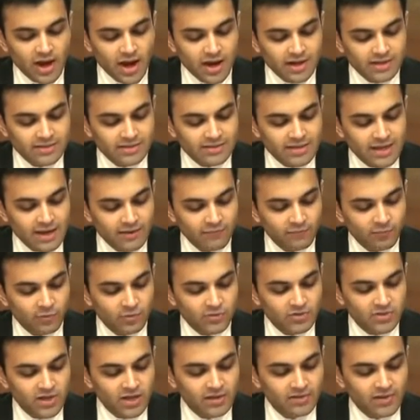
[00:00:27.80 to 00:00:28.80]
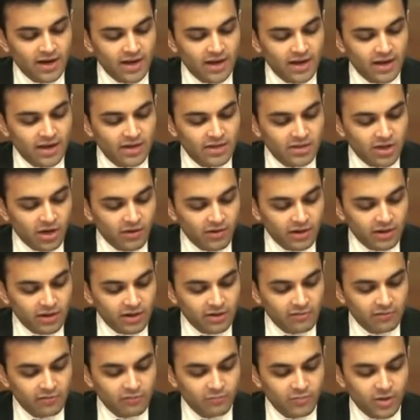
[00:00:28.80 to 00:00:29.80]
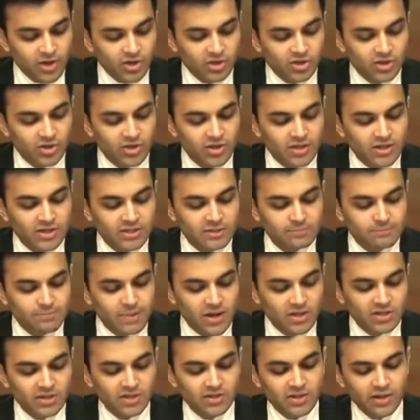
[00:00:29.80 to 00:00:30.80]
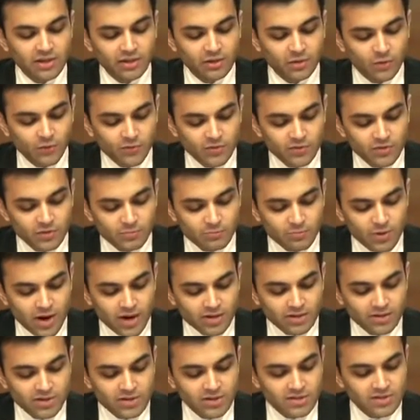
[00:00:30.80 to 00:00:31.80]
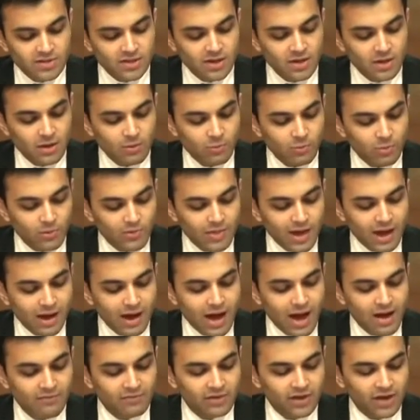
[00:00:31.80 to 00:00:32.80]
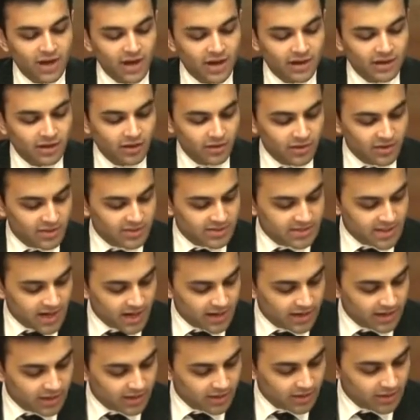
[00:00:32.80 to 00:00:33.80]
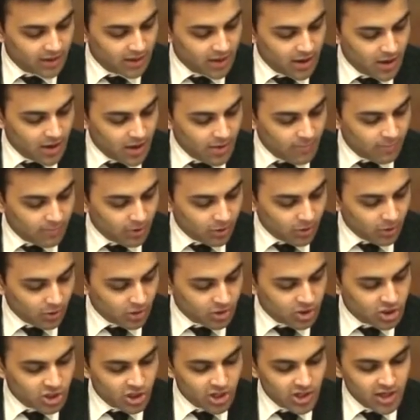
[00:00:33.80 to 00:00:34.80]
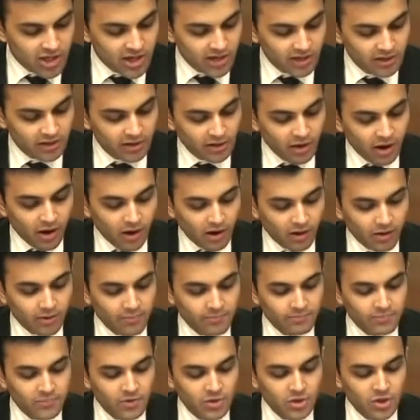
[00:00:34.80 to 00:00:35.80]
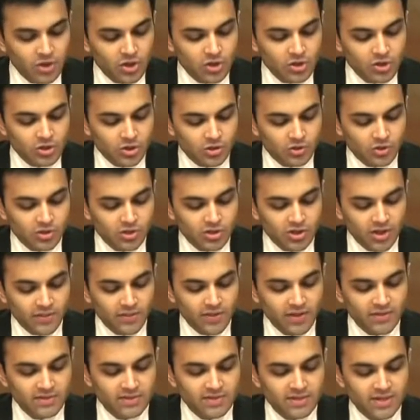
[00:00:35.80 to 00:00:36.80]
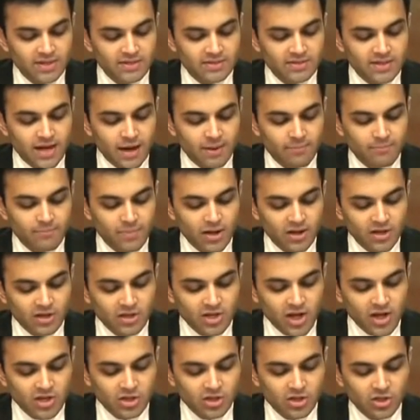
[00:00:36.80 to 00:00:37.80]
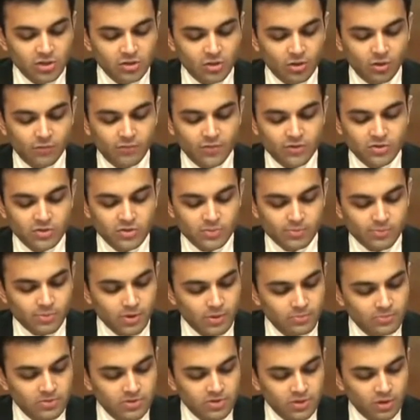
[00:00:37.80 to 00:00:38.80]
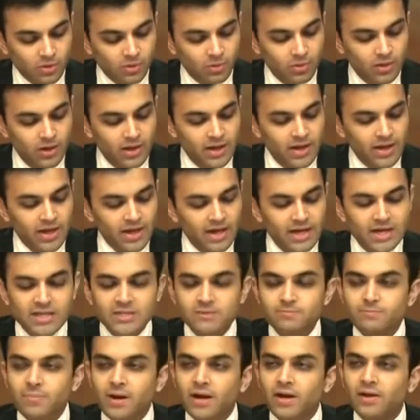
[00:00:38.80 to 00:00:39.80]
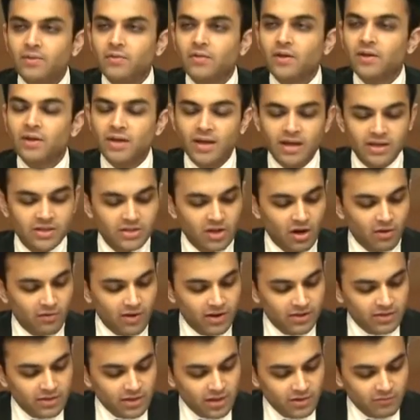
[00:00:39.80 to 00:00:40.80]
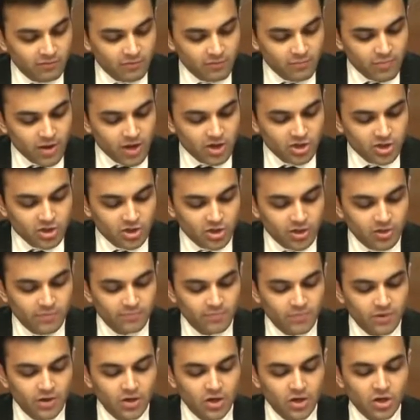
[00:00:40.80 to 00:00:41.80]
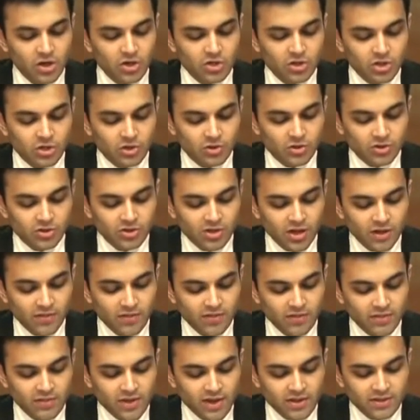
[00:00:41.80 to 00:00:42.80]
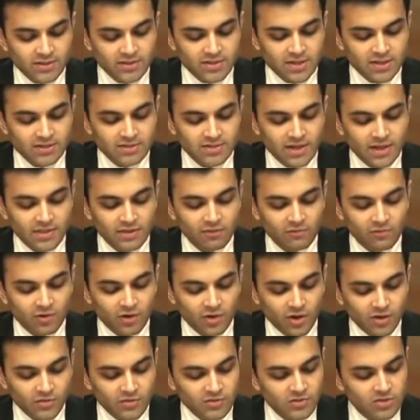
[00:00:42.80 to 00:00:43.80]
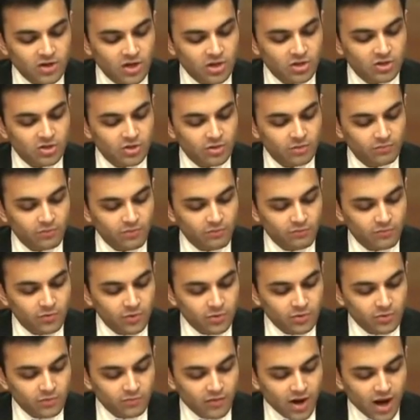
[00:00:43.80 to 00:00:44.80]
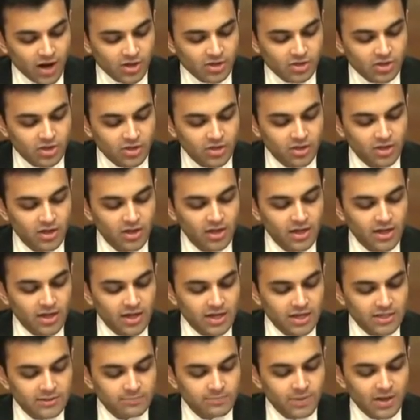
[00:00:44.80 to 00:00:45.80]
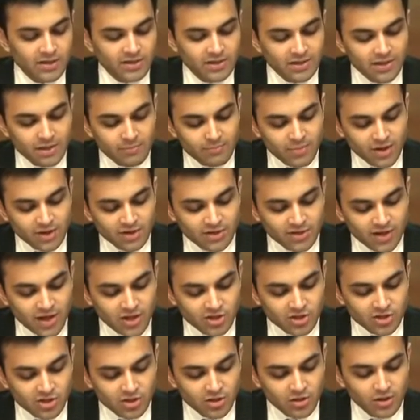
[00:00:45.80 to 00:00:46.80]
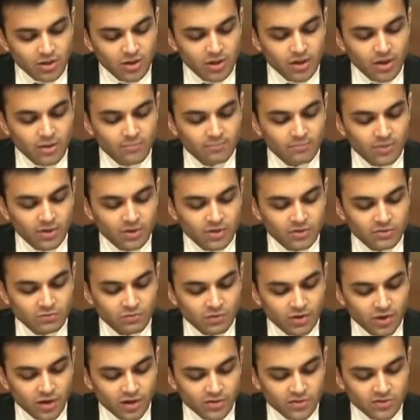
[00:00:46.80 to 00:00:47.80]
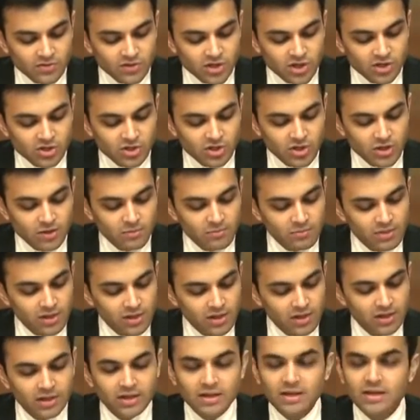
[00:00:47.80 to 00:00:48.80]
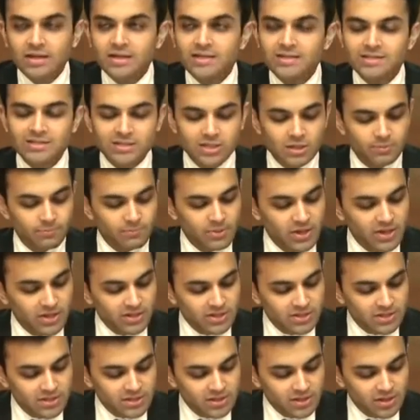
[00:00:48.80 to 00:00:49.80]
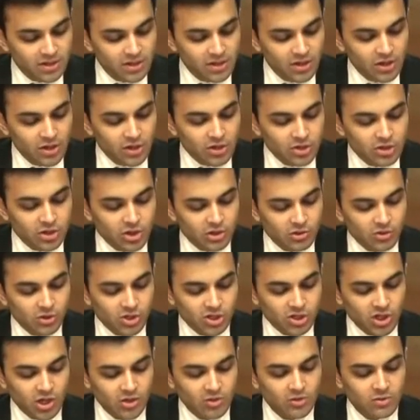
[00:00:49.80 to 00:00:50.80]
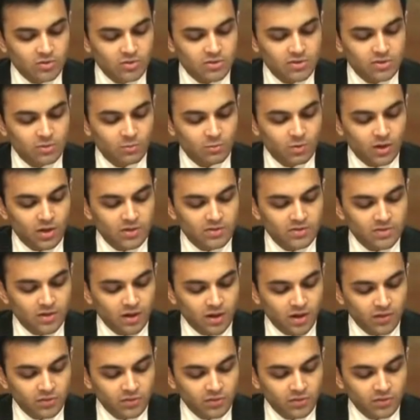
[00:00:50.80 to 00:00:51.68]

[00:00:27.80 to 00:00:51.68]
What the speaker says: and is therefore saying that indirect information is better than constant practice without having any understanding. Parokshaya Gnan. Shri Krishna then says that meditation of the Supreme Soul is better than indirect information. Shri Krishna then says that the renunciation of the fruit of action is better than meditation because renunciation immediately leads to peace. Shri Krishna uses the words